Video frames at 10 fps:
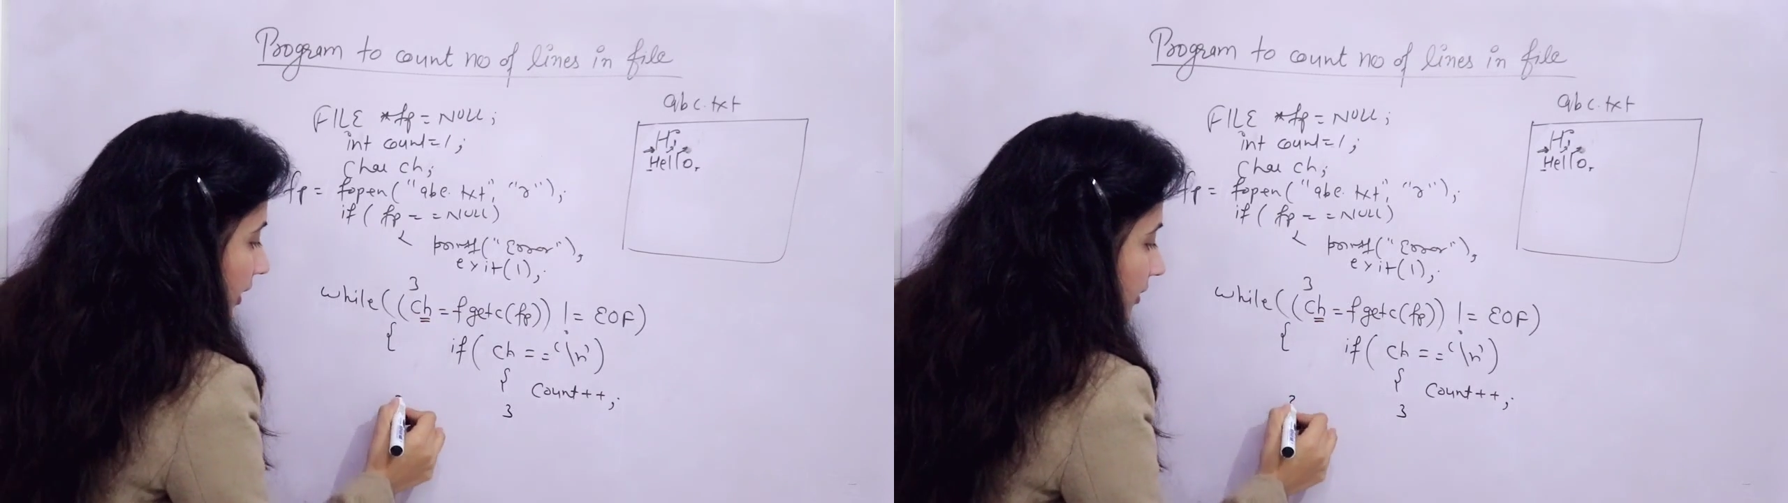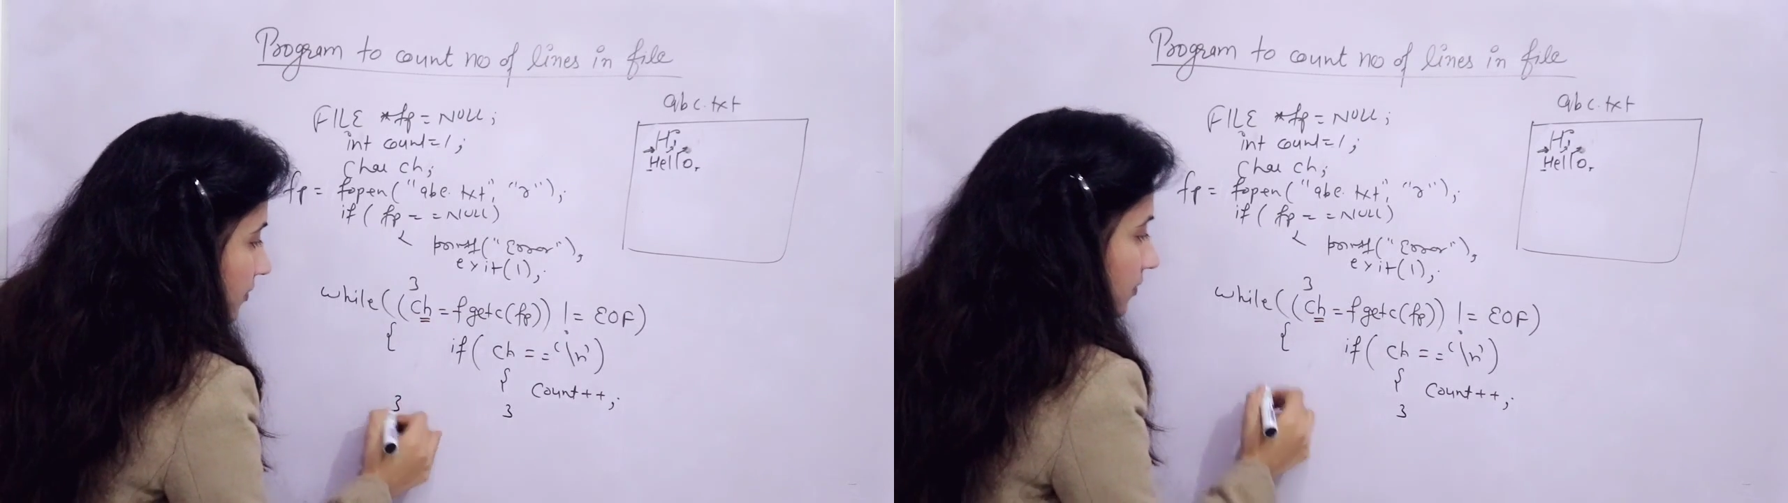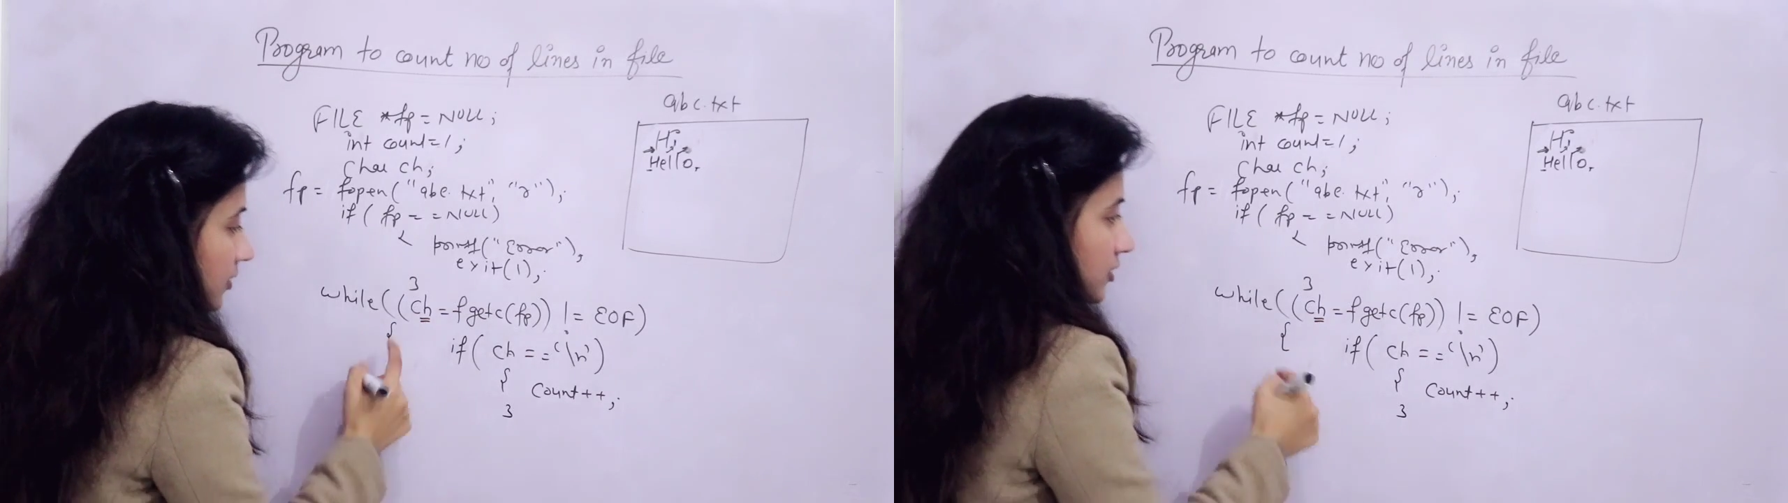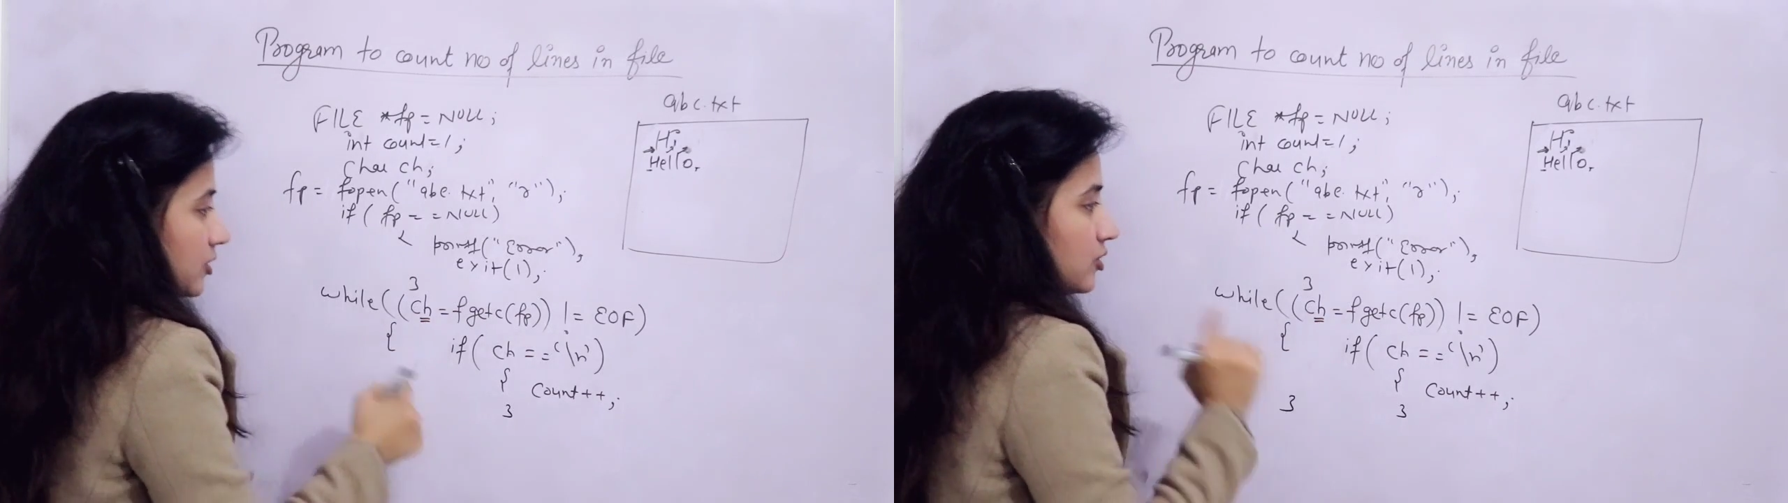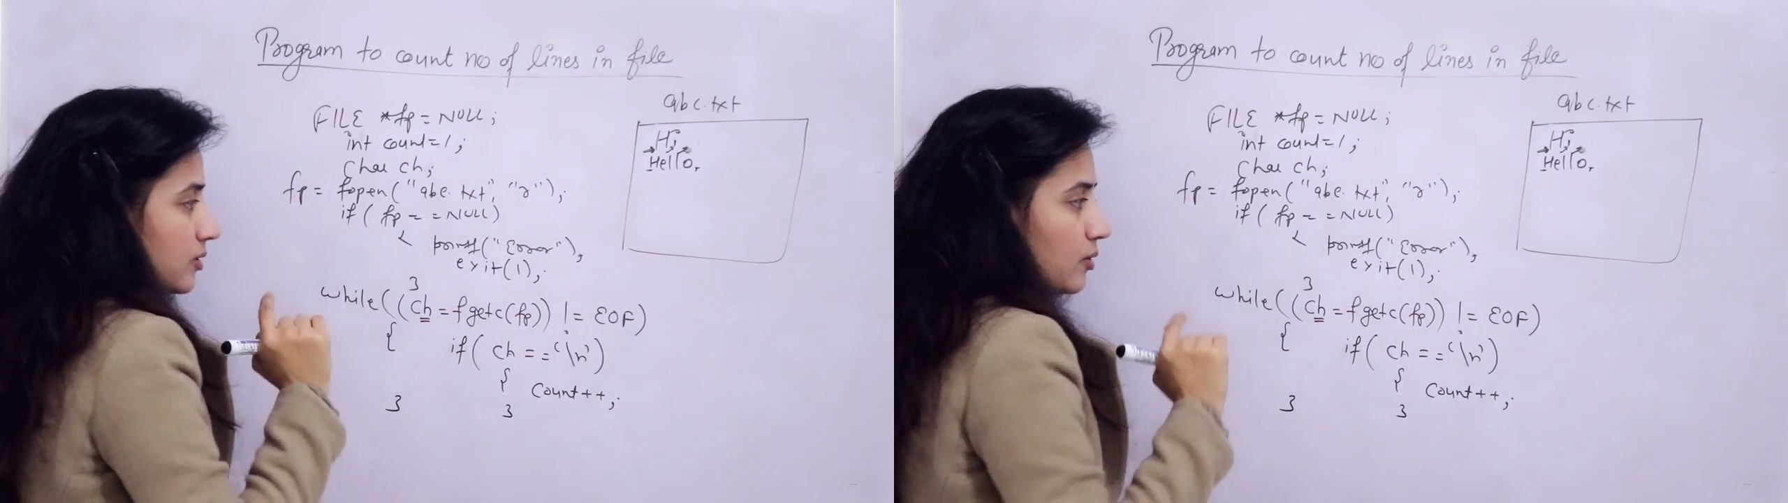And this
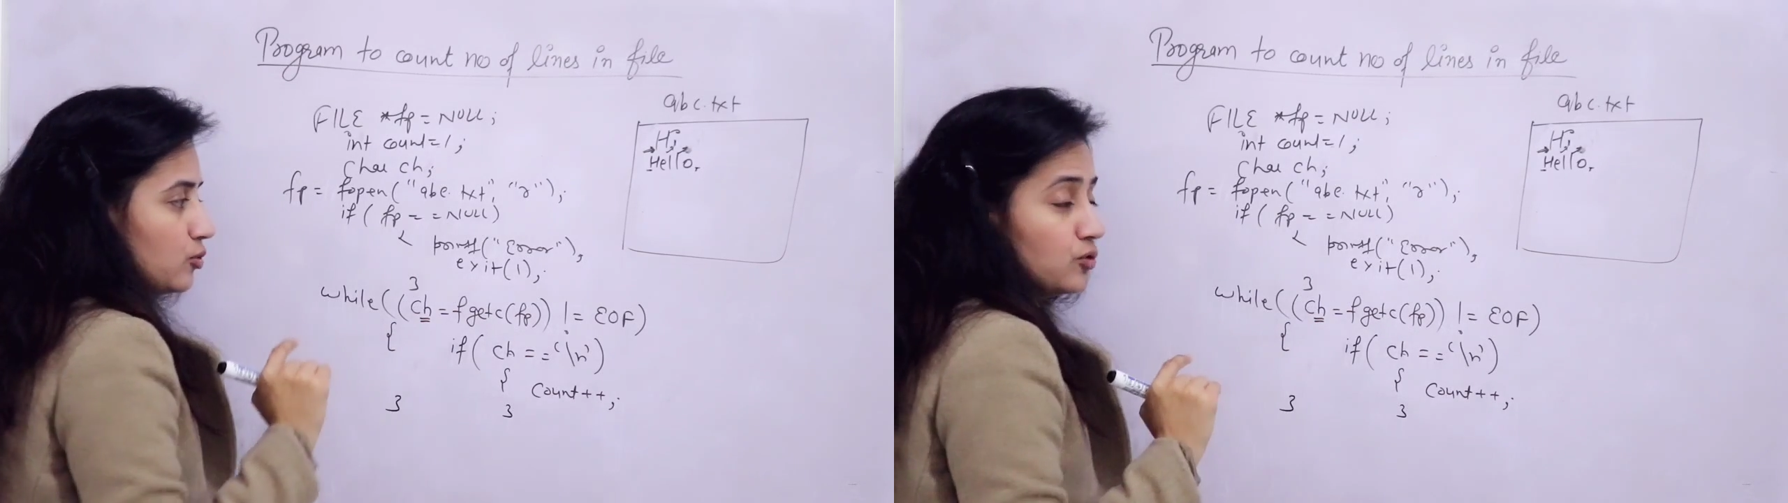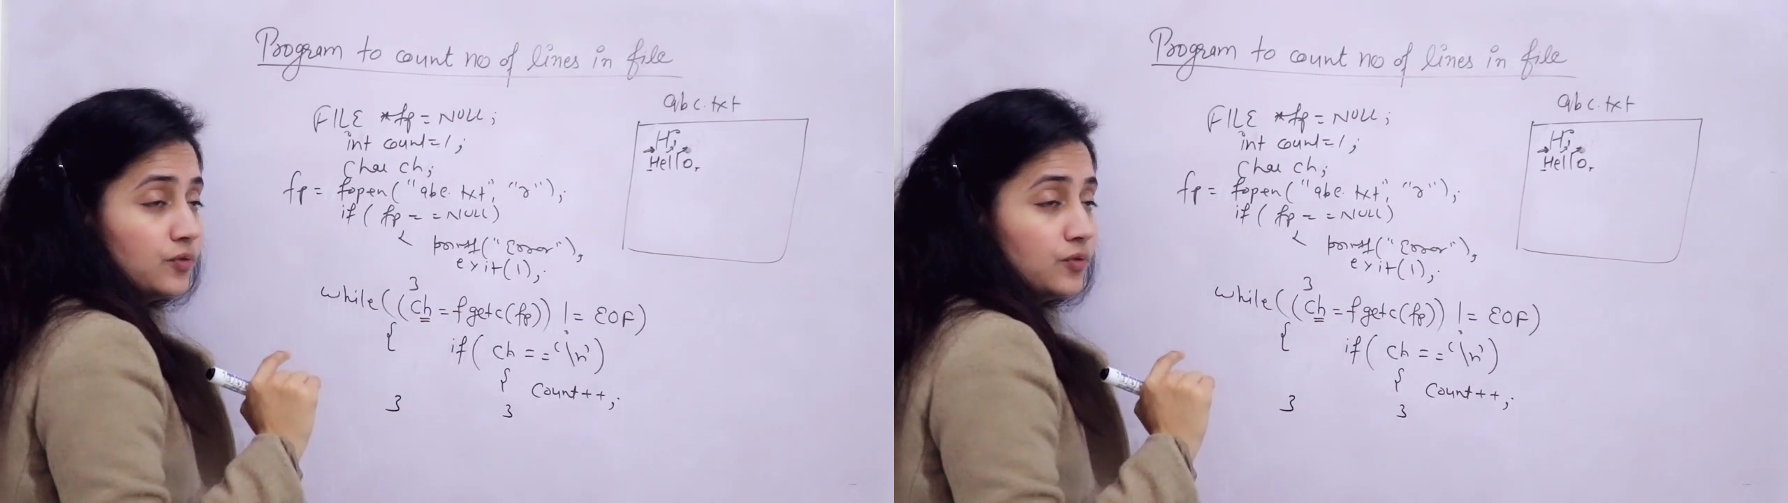is close